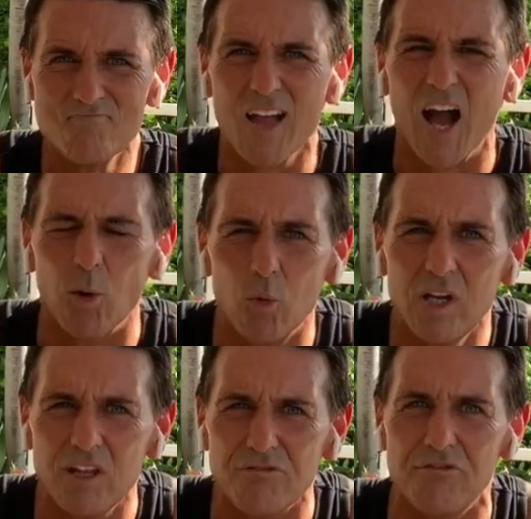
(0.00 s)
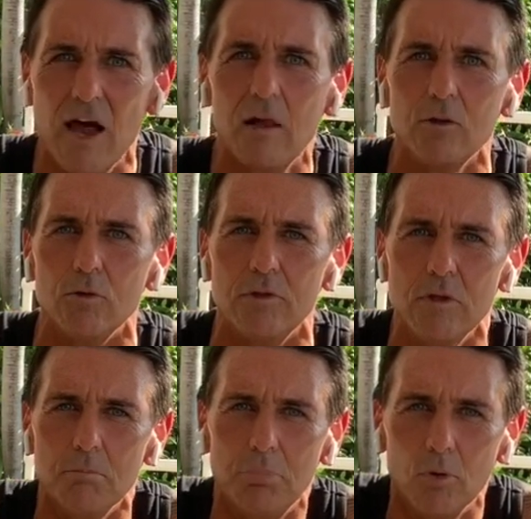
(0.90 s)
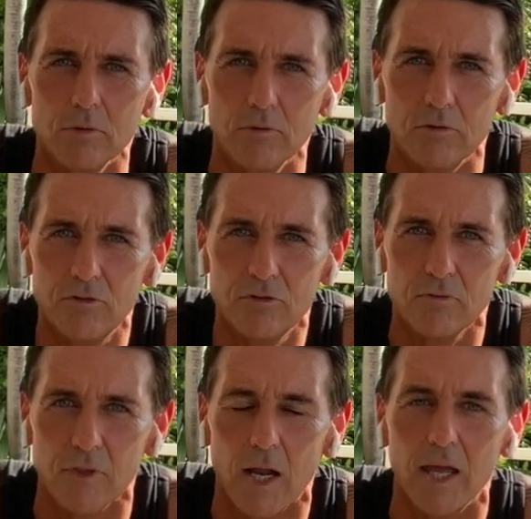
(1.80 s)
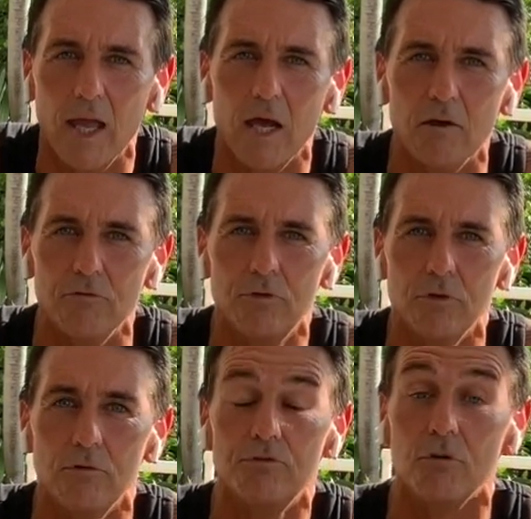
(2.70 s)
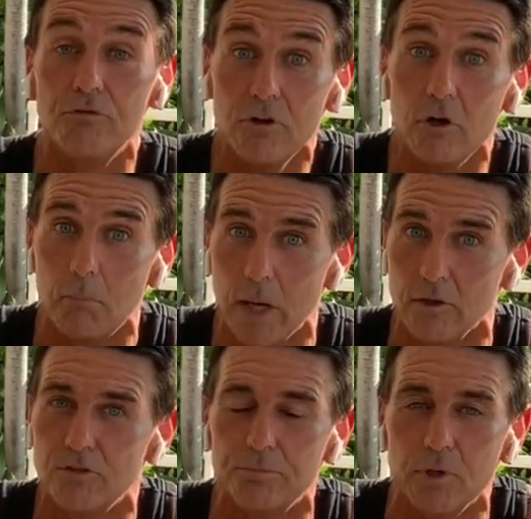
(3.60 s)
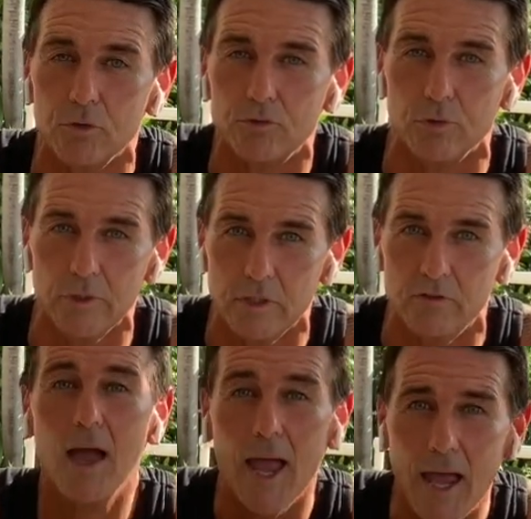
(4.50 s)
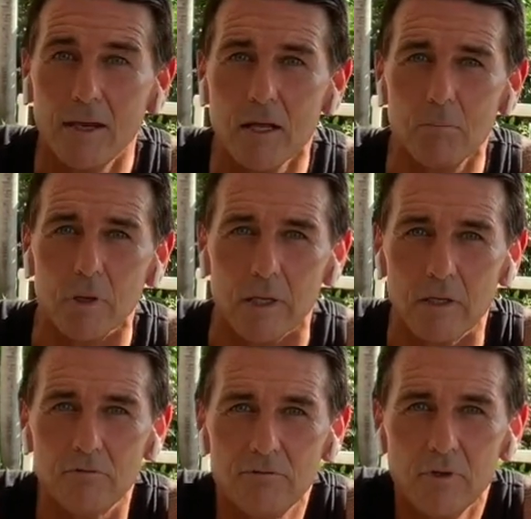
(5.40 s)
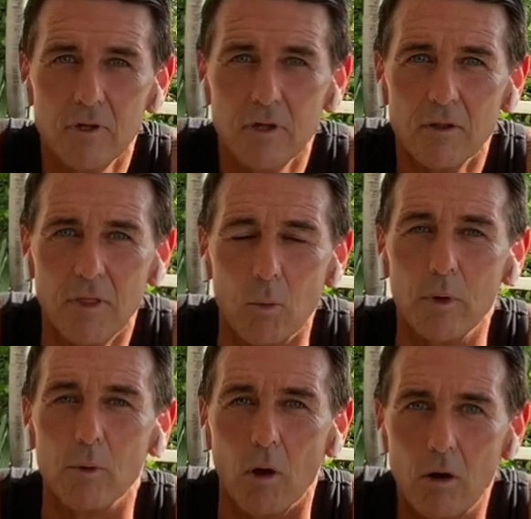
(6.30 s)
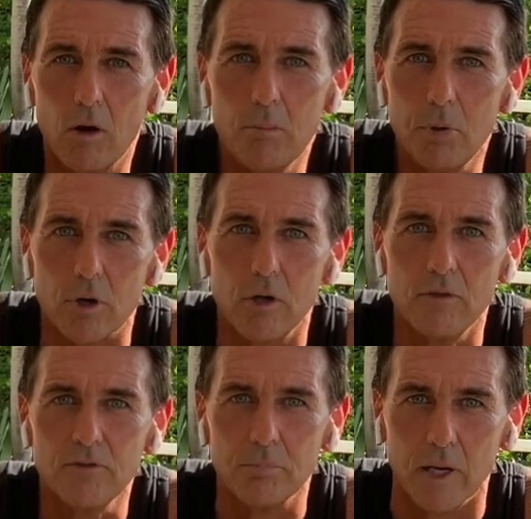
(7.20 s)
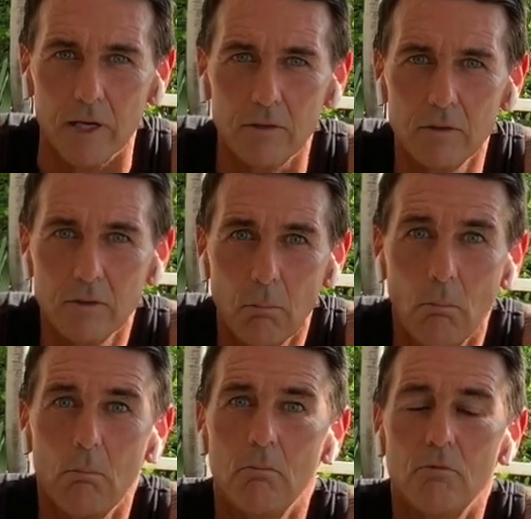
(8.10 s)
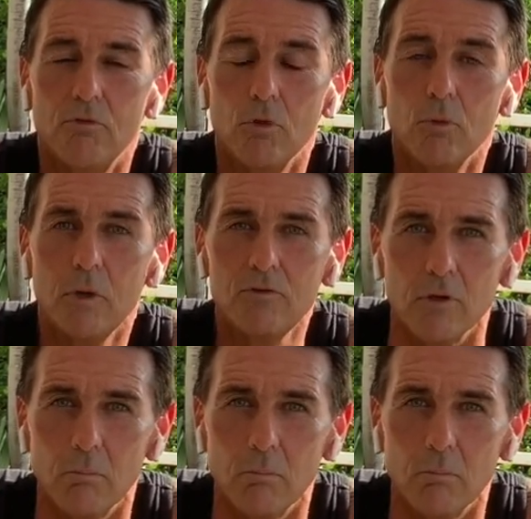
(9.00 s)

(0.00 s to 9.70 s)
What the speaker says: I really value the importance that I have to fulfill my spiritual needs. And I believe that we were all put on this planet for a reason.